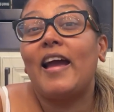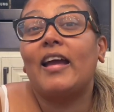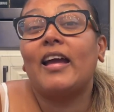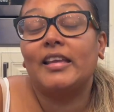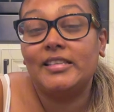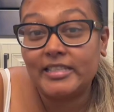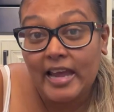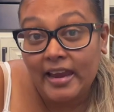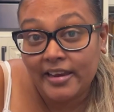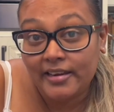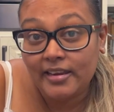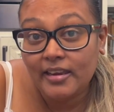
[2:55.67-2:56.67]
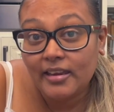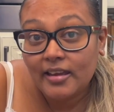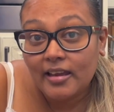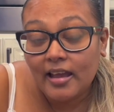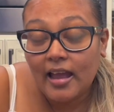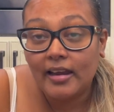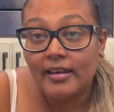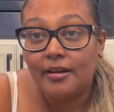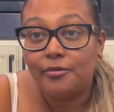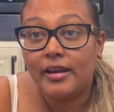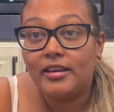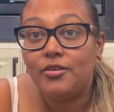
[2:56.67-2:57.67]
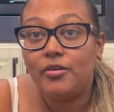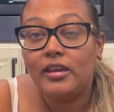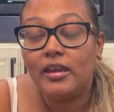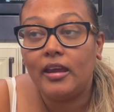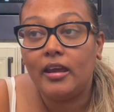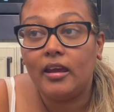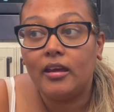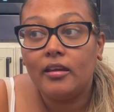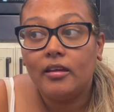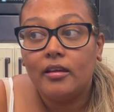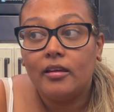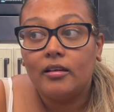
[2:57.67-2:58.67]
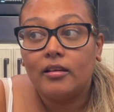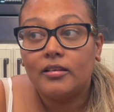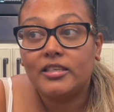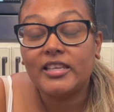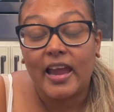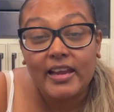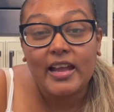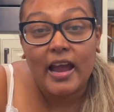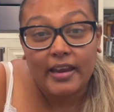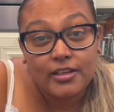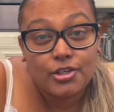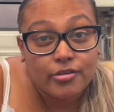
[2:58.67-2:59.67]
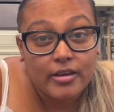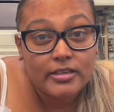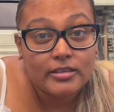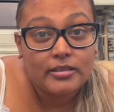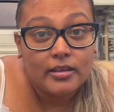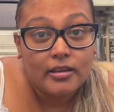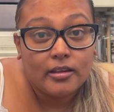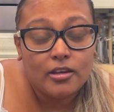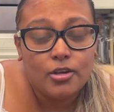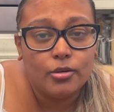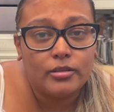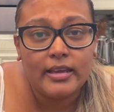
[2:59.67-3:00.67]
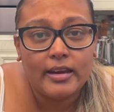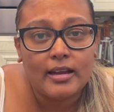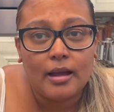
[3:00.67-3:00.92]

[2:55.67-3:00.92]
anxiety, and then when you hear psychiatrists, you think